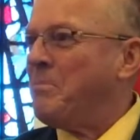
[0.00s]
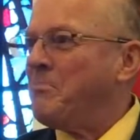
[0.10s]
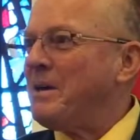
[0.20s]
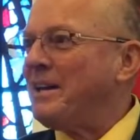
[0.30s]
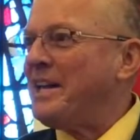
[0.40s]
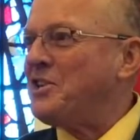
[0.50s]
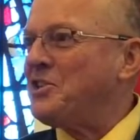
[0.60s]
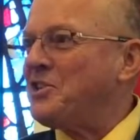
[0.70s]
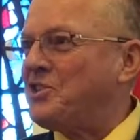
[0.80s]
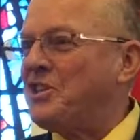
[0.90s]
Middle-aged
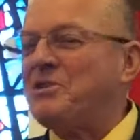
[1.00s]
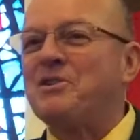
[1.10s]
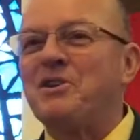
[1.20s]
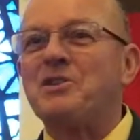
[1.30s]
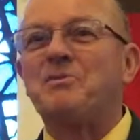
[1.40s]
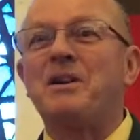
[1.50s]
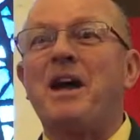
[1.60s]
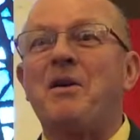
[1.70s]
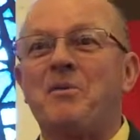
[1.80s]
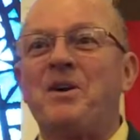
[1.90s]
and senior adults would
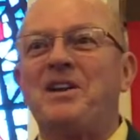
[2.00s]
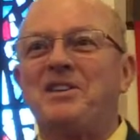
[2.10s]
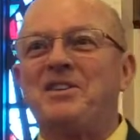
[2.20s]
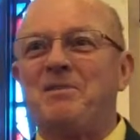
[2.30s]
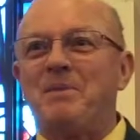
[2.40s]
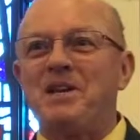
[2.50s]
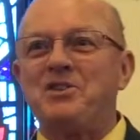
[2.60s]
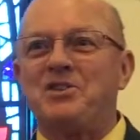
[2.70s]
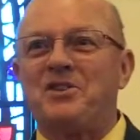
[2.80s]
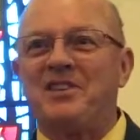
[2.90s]
not run to the
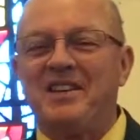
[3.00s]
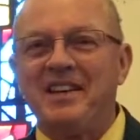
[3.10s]
manger.